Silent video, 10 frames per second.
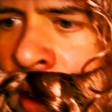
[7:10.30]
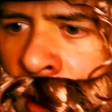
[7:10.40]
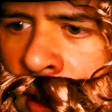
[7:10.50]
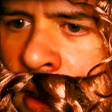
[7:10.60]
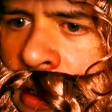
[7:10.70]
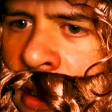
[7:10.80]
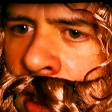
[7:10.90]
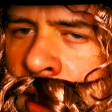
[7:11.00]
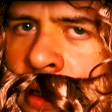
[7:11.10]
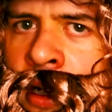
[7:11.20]
me cards
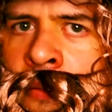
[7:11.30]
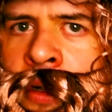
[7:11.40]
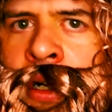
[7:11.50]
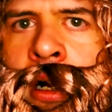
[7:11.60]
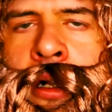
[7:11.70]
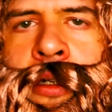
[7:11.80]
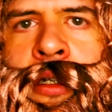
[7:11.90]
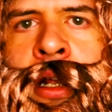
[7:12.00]
and sending me chocolates.